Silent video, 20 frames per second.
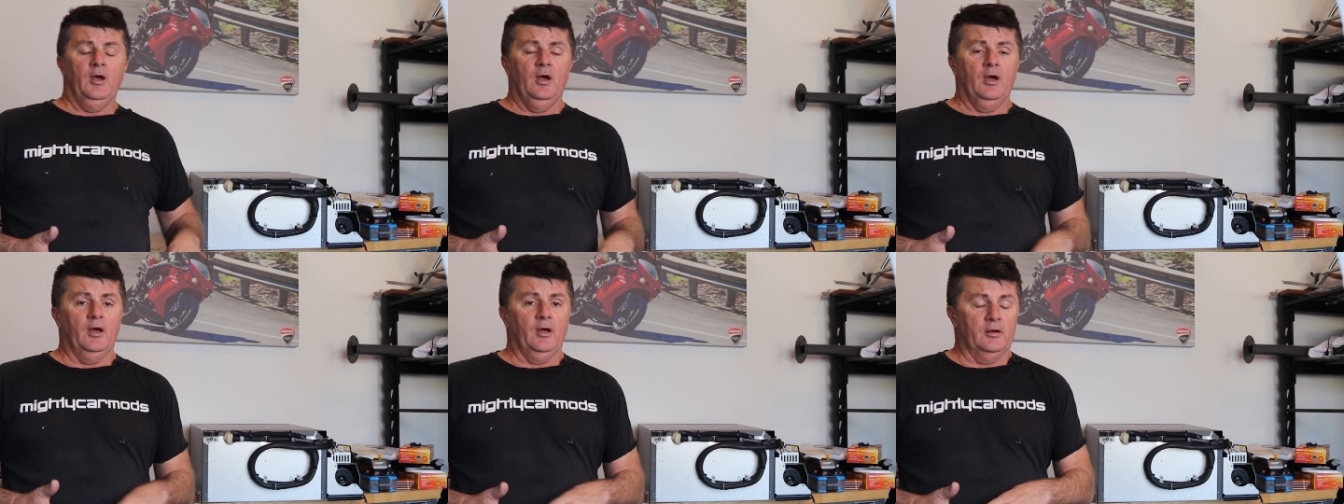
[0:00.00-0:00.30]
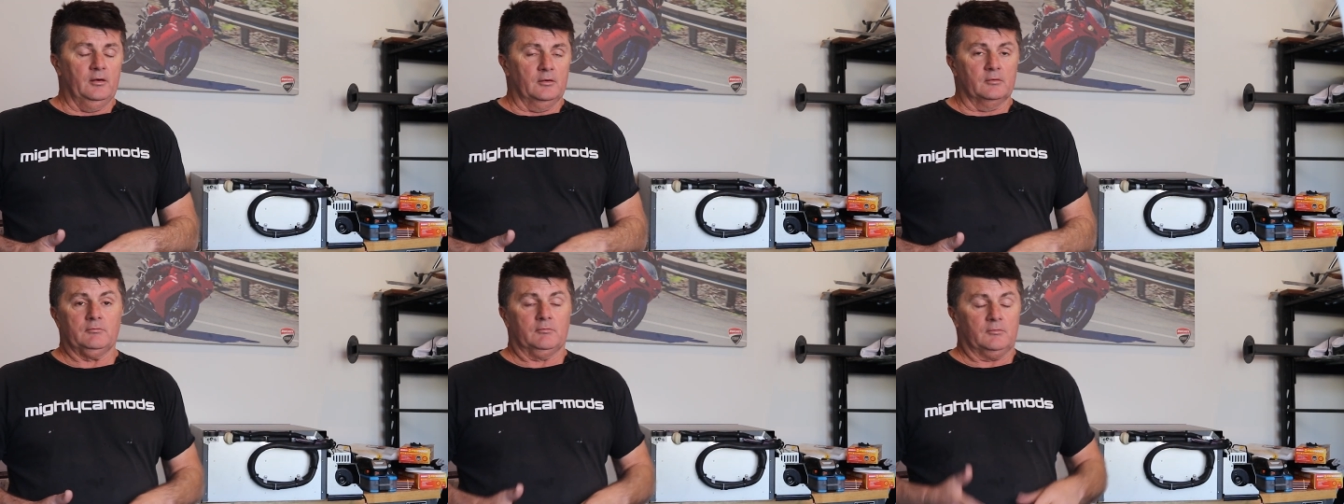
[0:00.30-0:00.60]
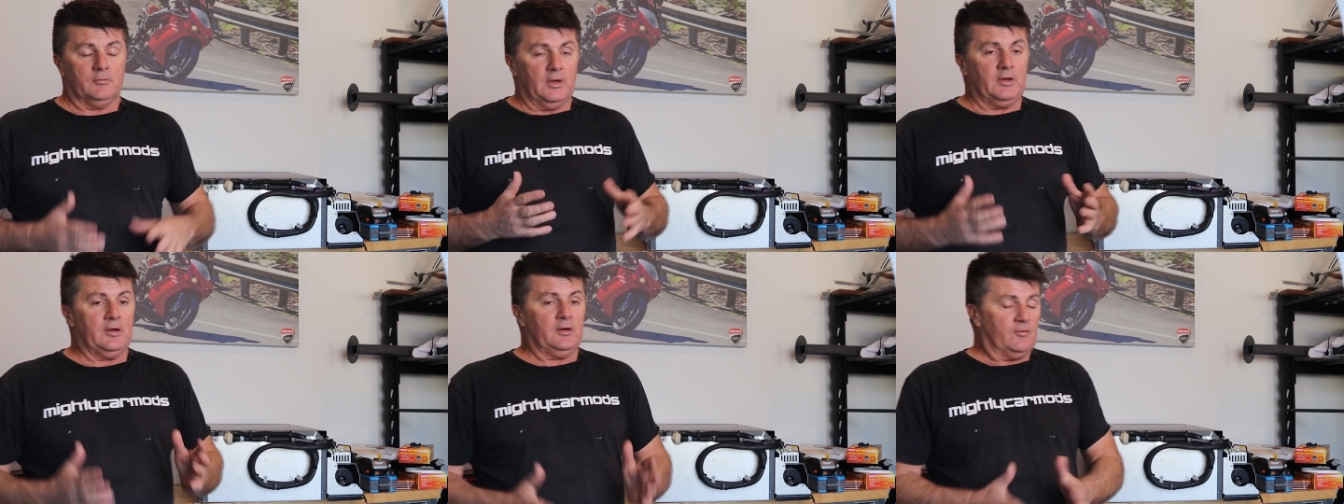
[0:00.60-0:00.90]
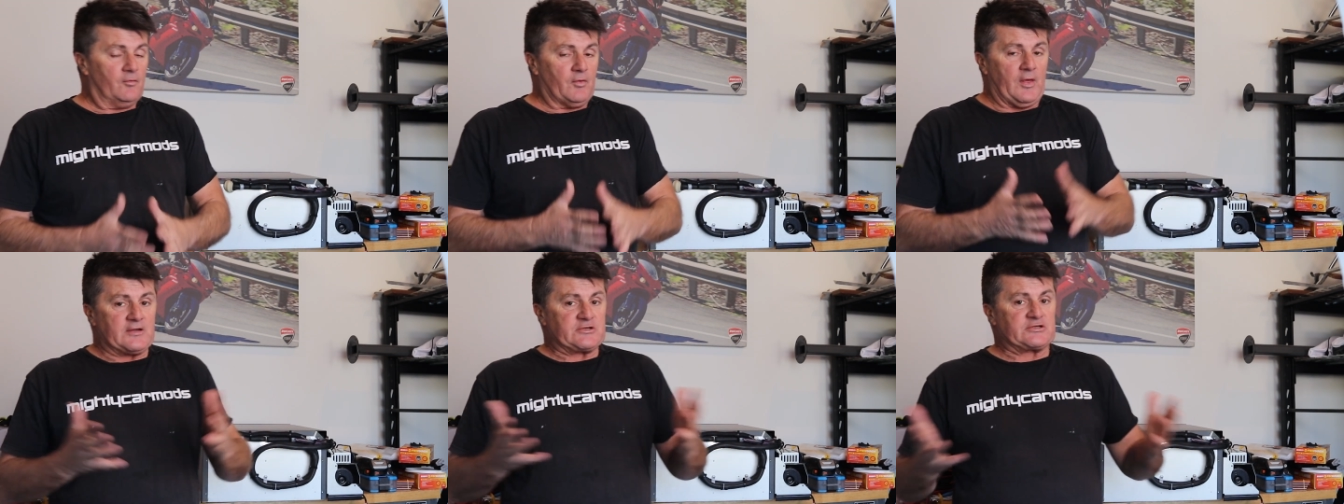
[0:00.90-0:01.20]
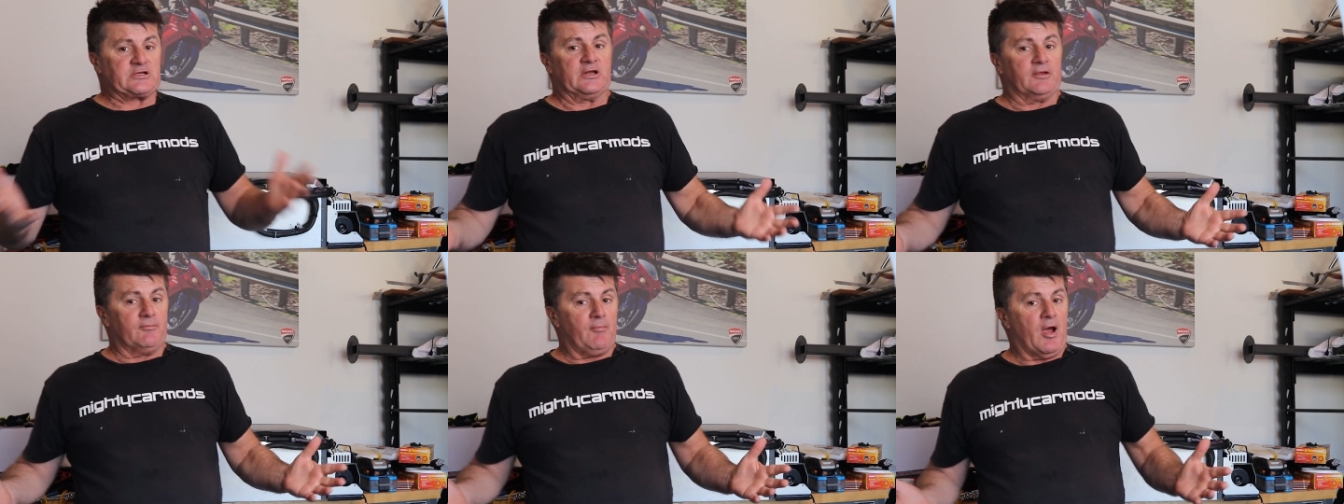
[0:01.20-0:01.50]
and it is
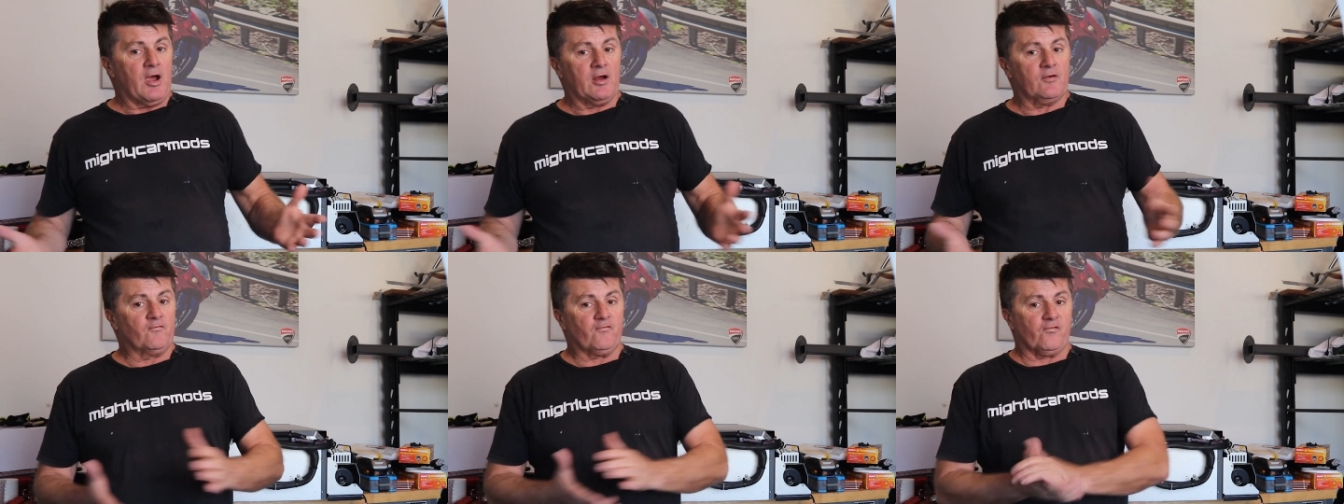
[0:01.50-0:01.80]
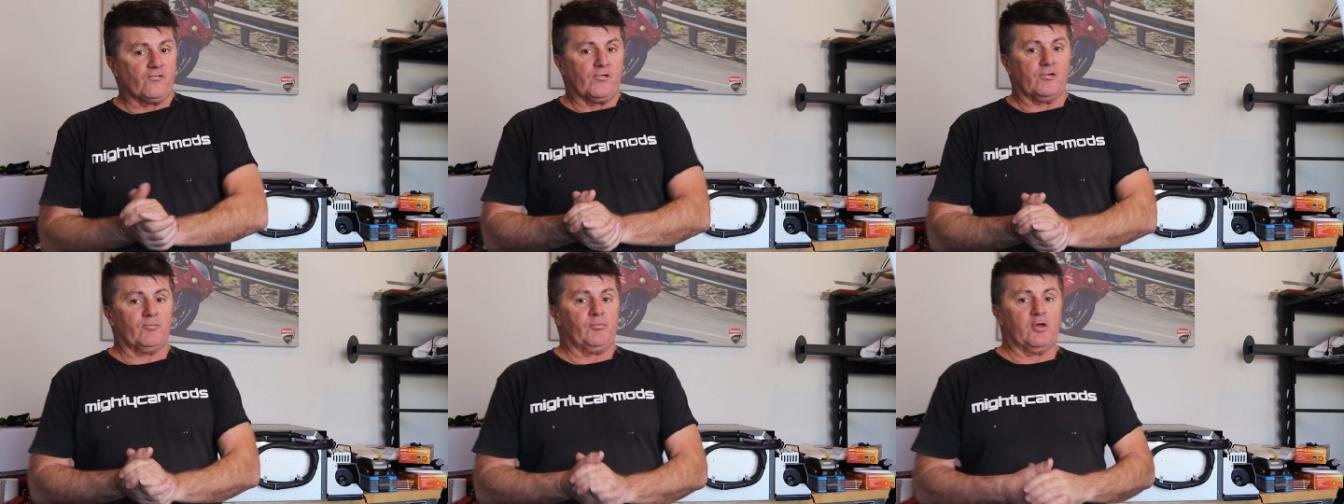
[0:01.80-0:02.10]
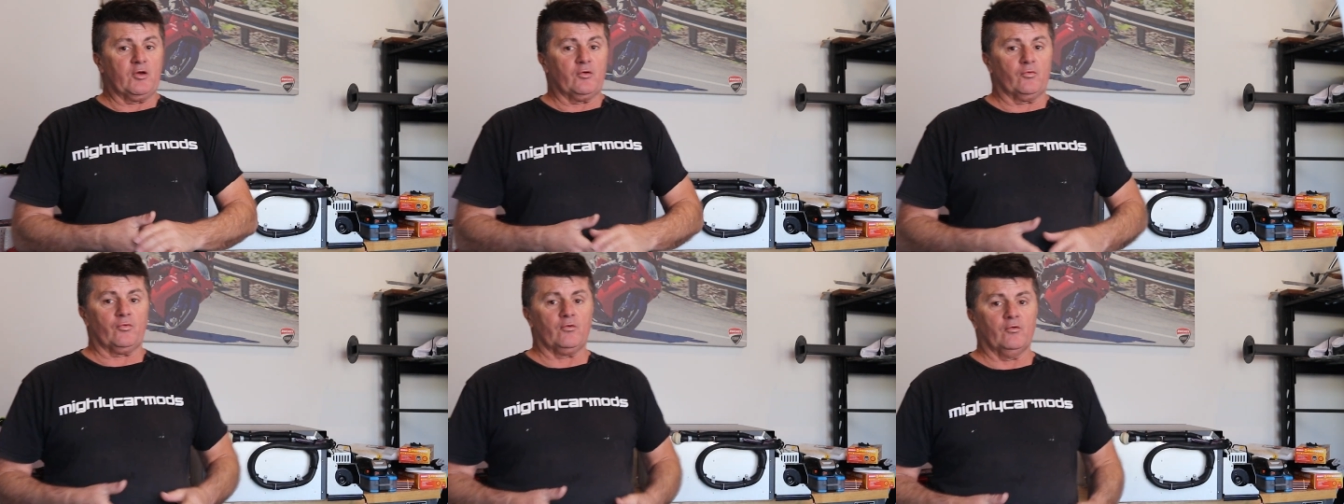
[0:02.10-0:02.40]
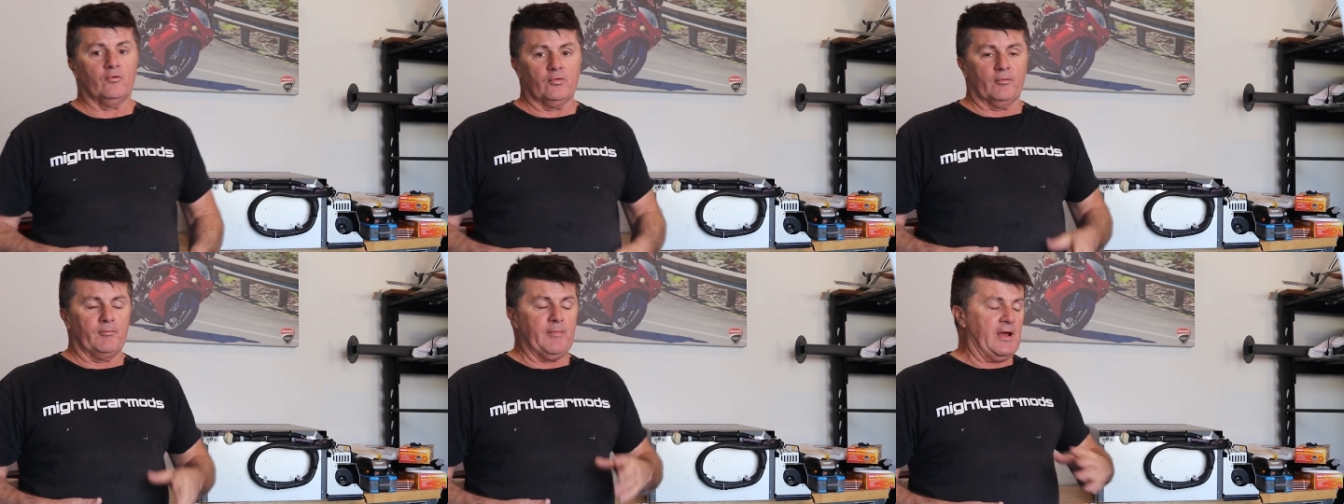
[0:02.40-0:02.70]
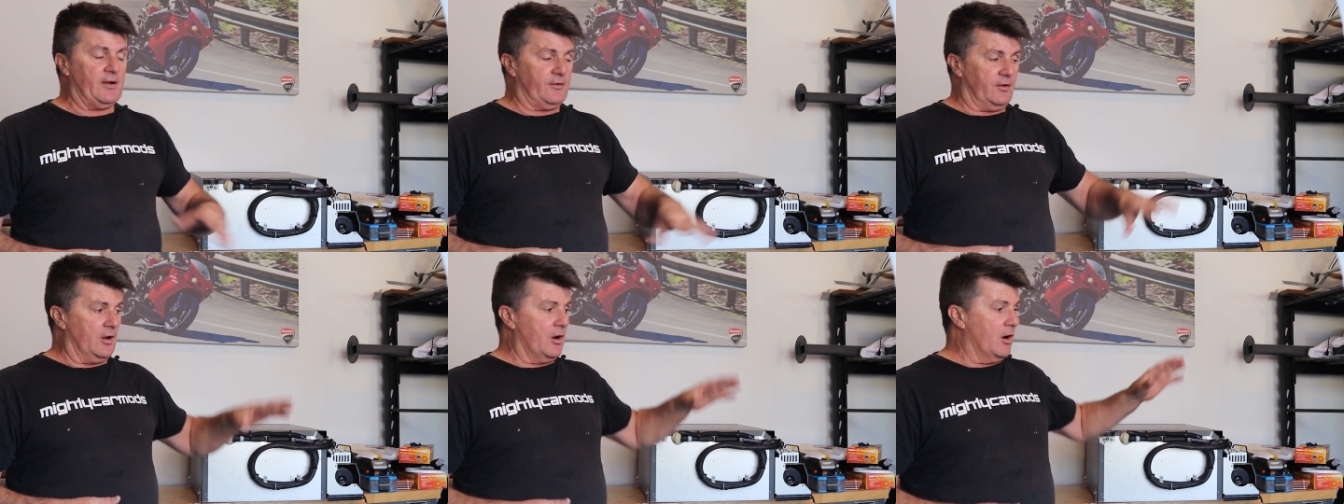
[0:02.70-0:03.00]
actually made for it because all the
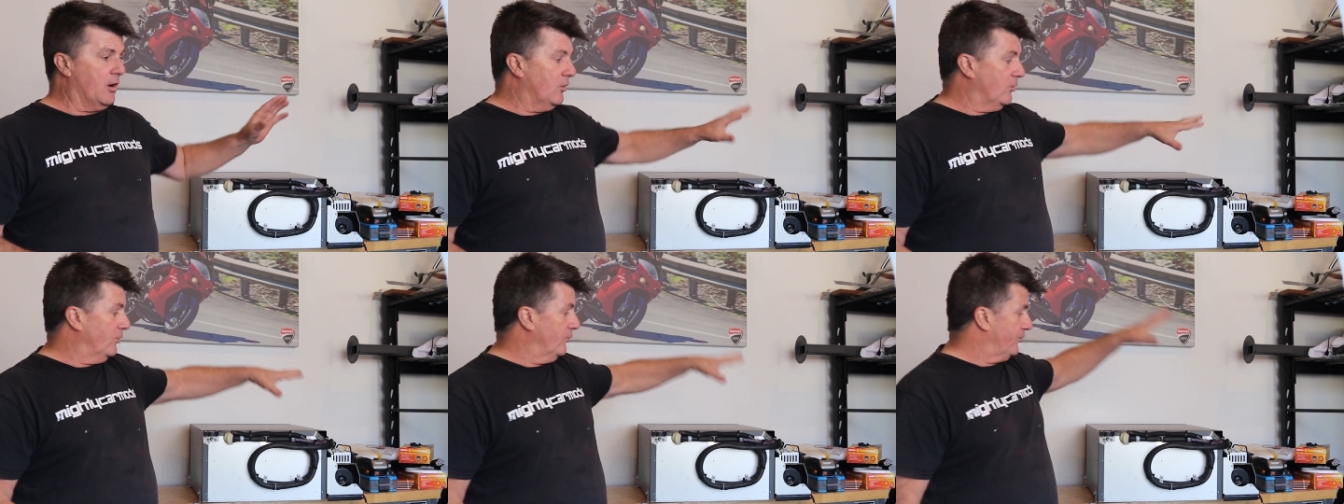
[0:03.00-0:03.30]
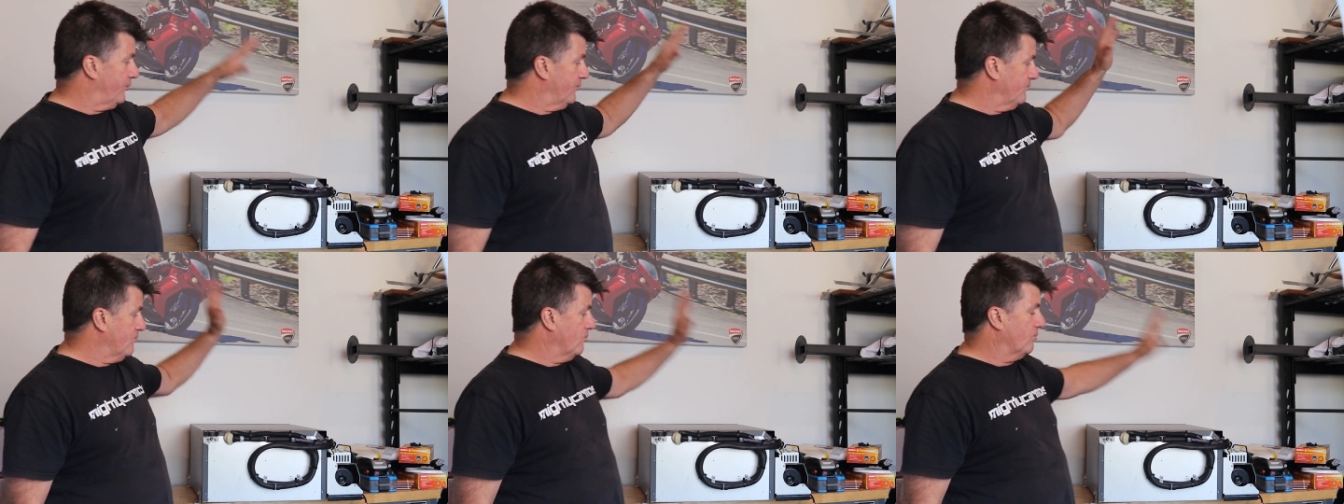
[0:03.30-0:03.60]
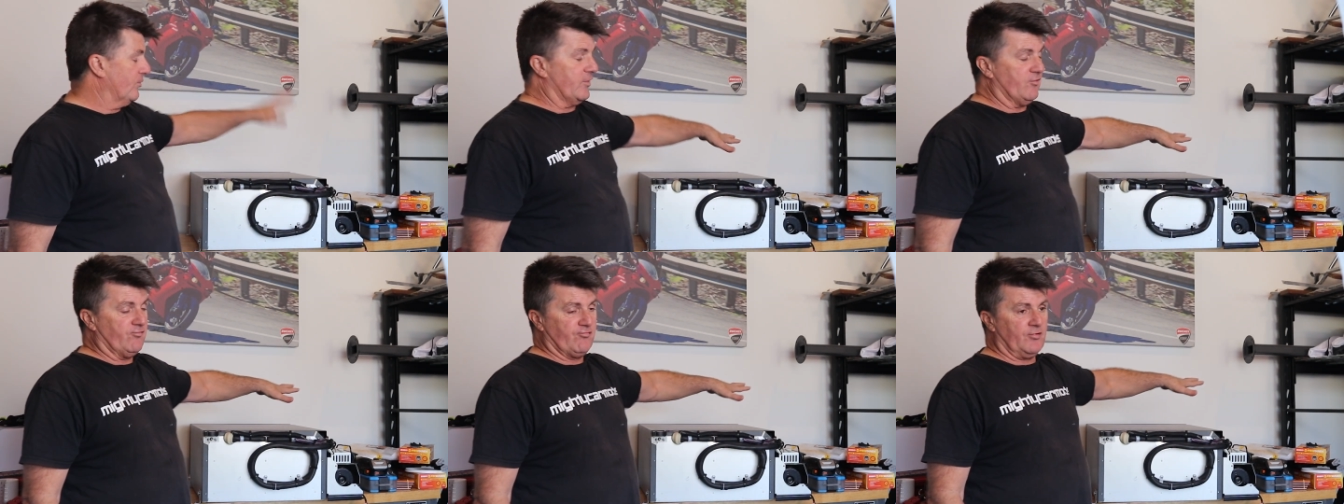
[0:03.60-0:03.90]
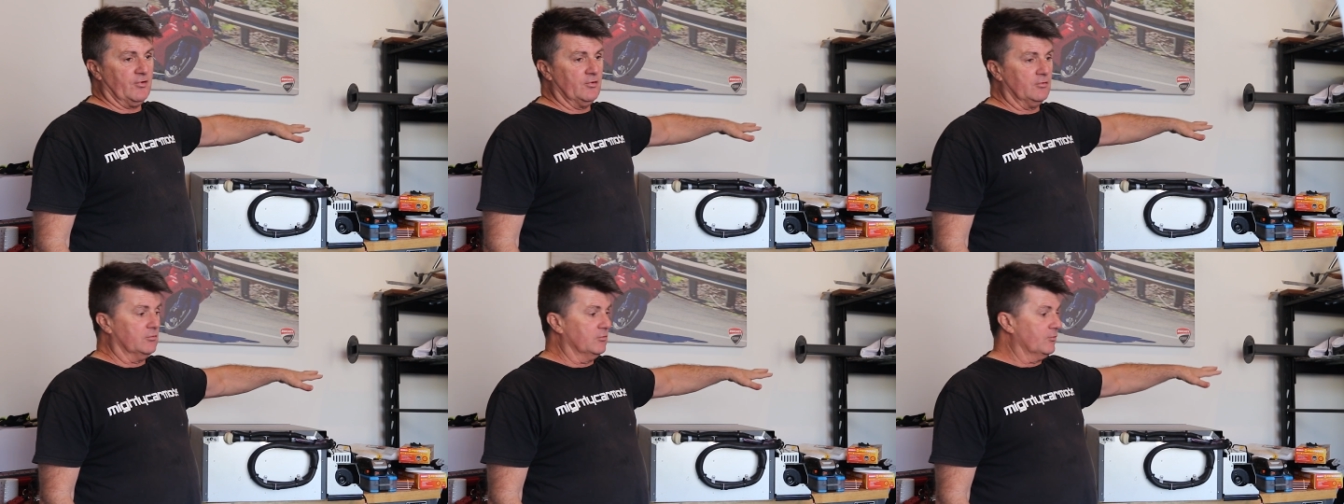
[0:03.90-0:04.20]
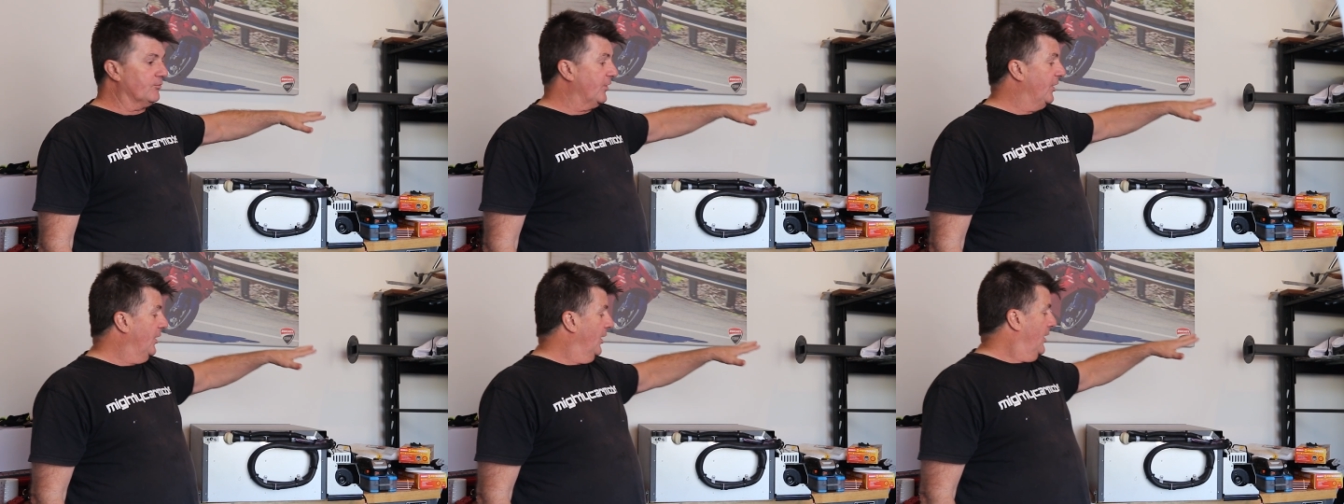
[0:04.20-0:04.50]
mounting holes are already
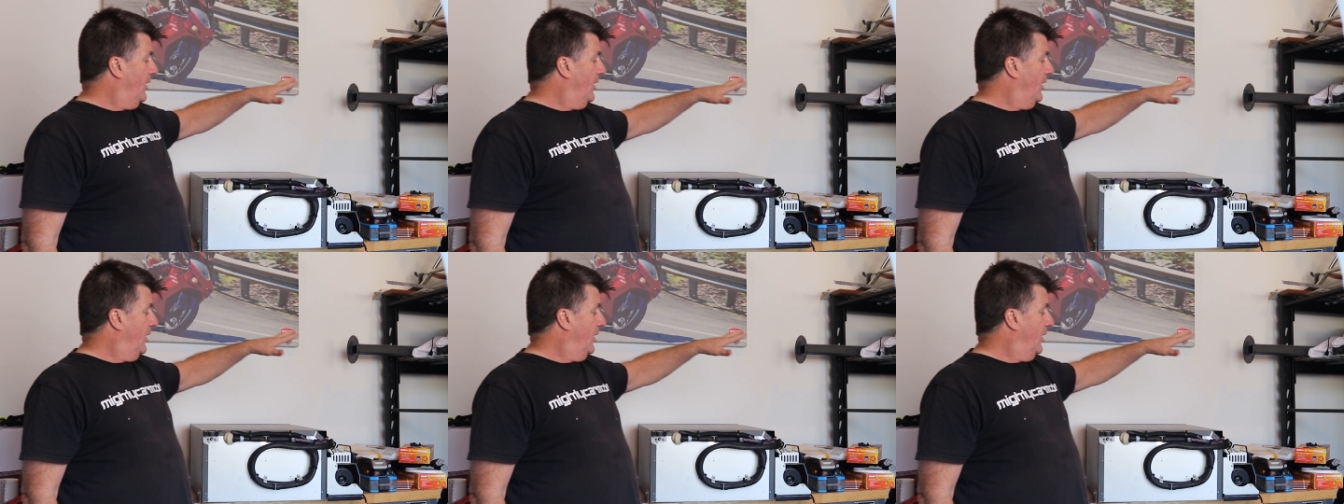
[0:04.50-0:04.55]
drilled.